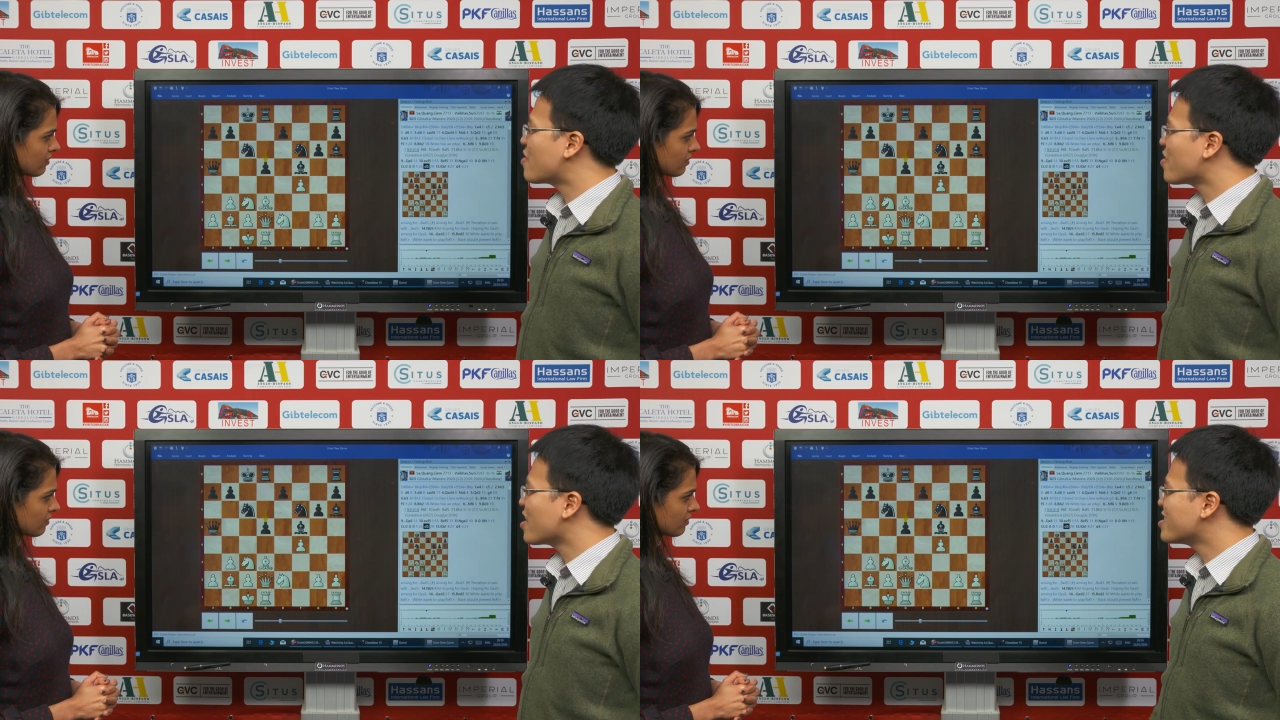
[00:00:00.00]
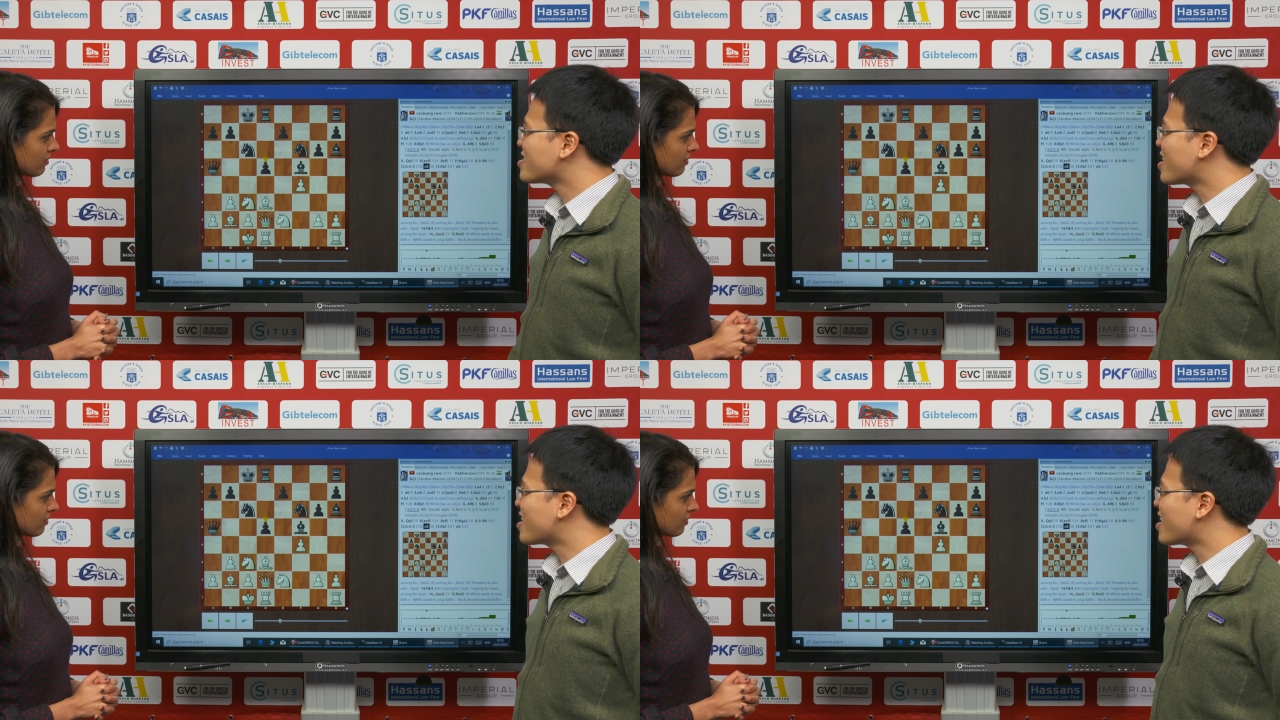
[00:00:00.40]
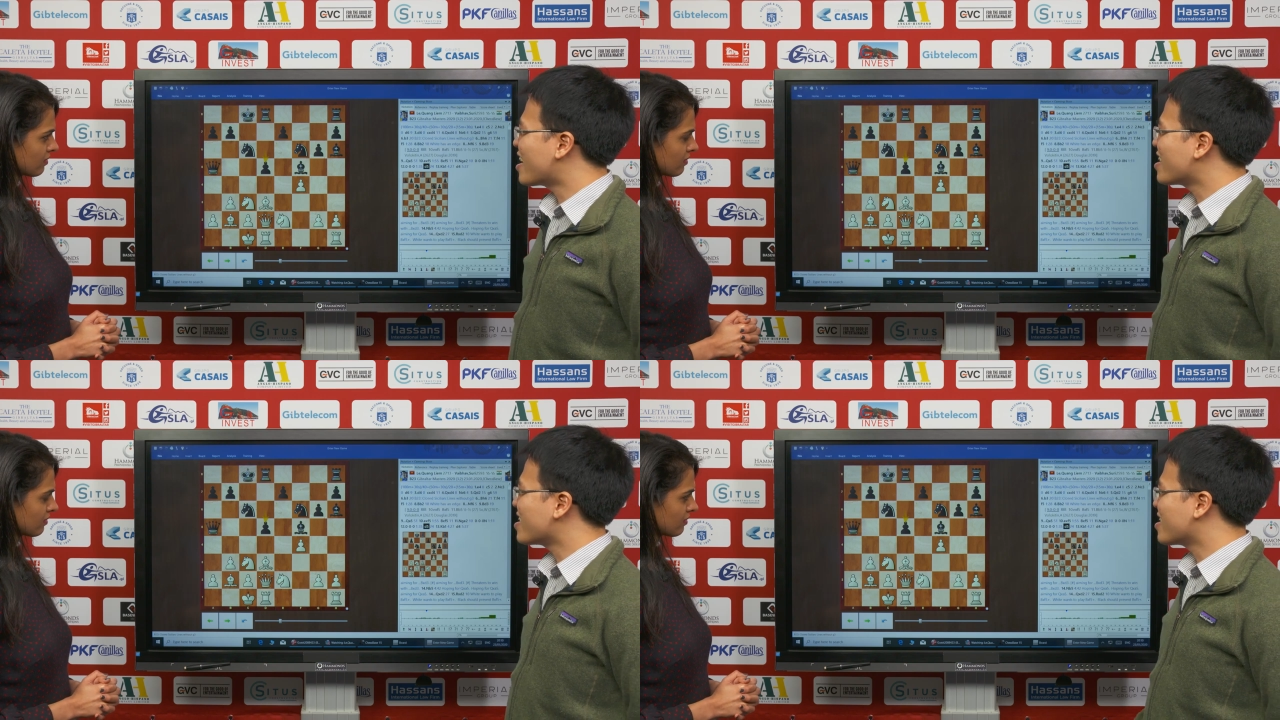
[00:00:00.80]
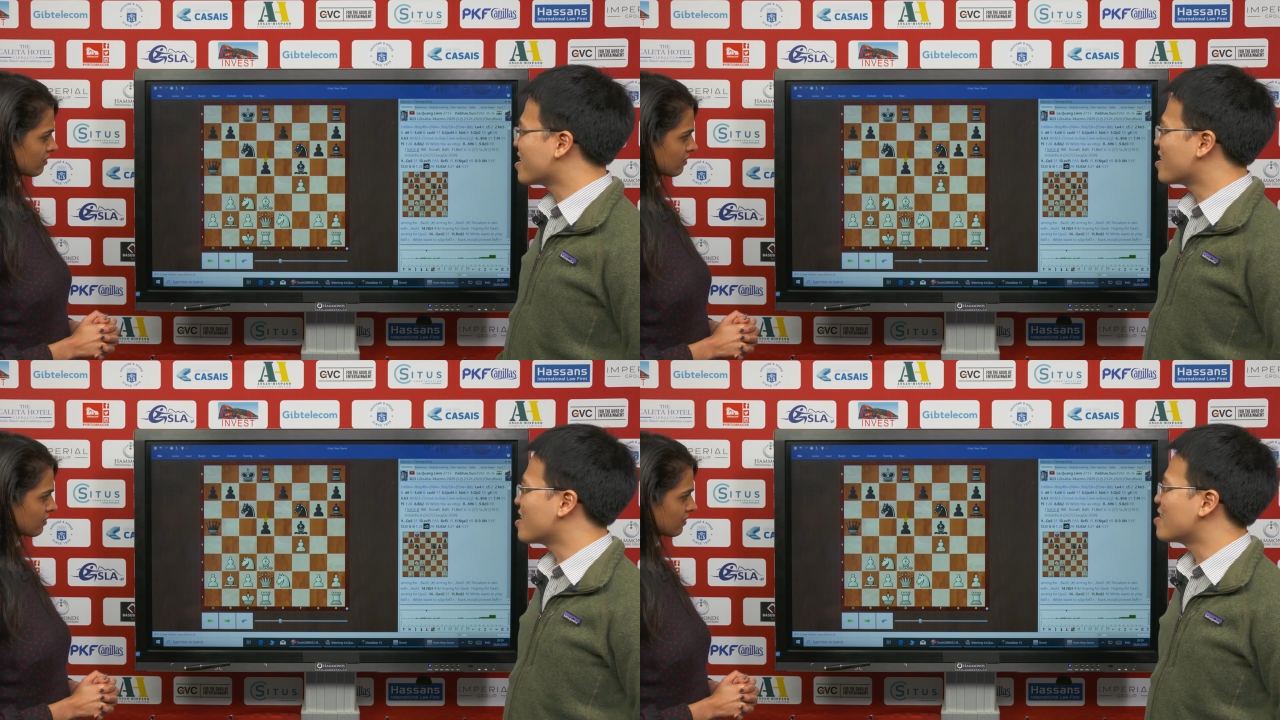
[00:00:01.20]
Speaker 1: I understand that I
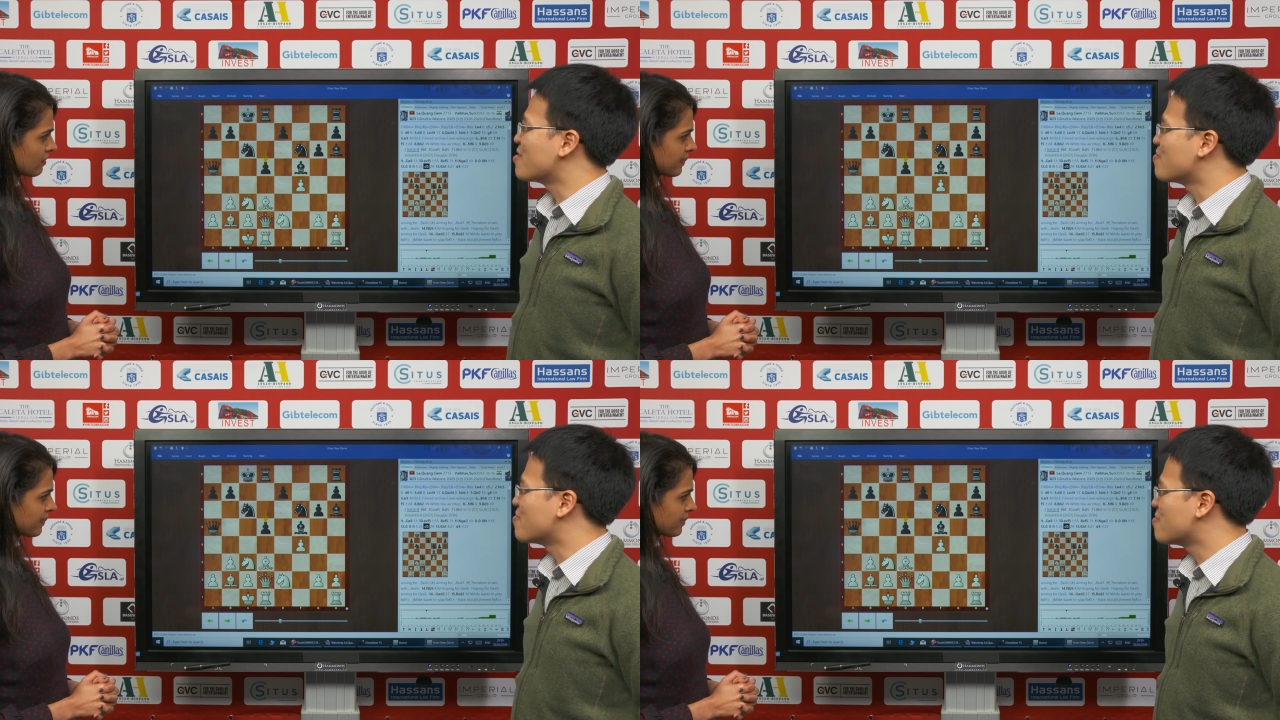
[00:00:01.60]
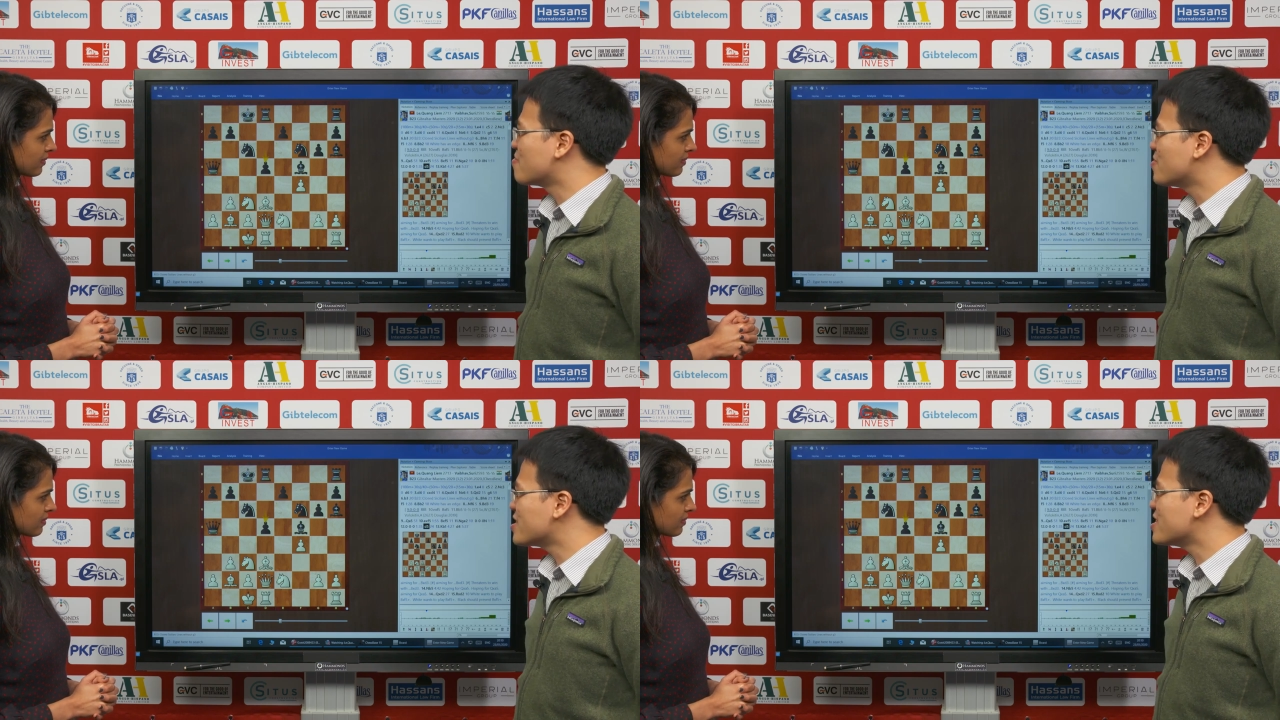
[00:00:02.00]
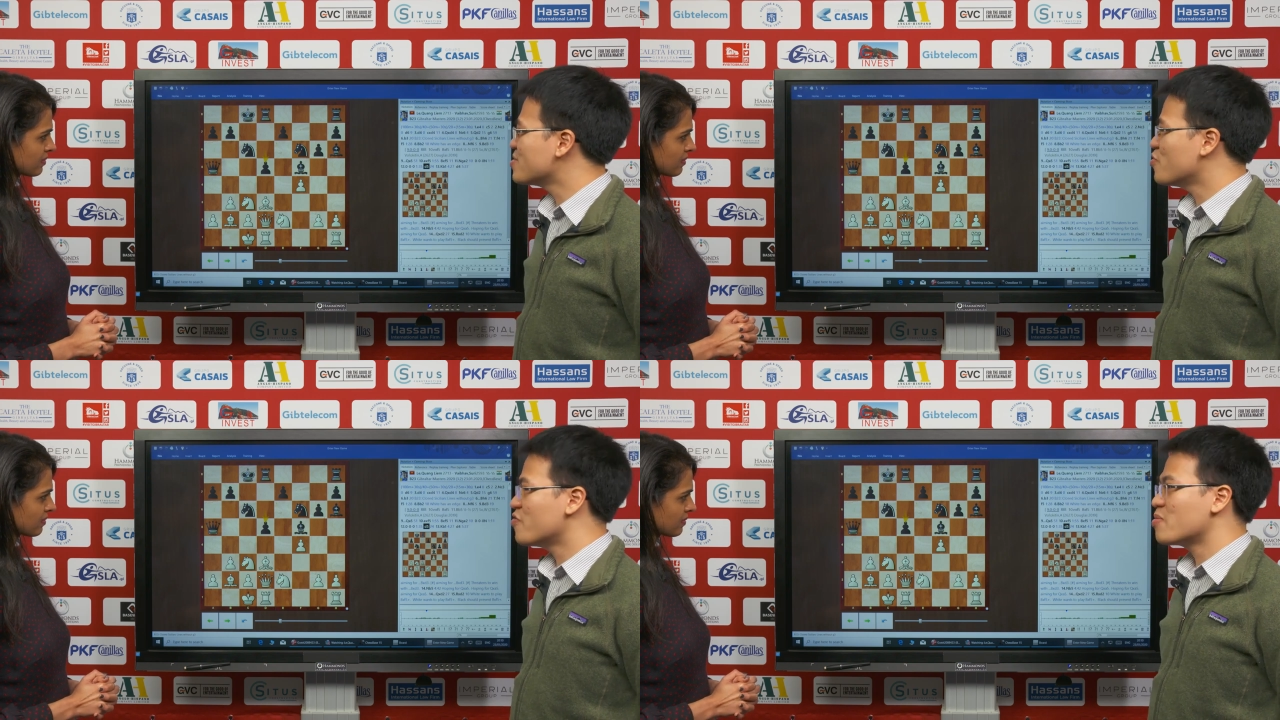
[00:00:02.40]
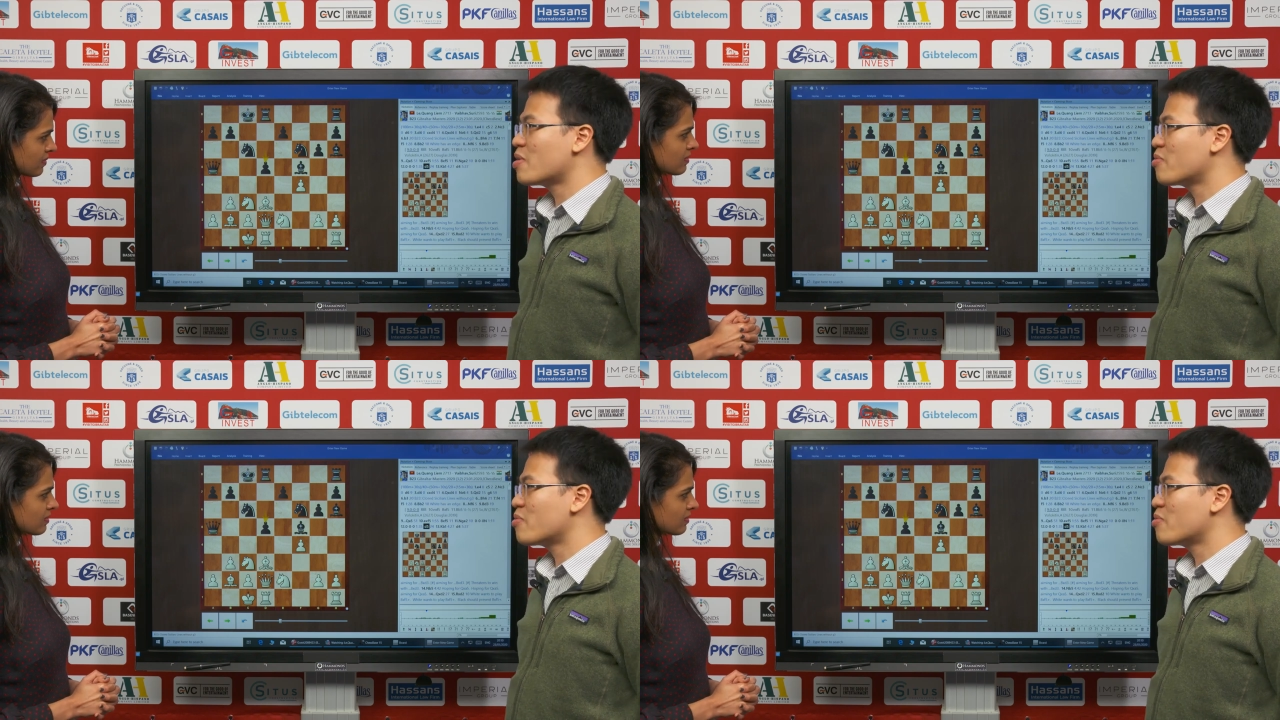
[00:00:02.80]
um, missed this move in my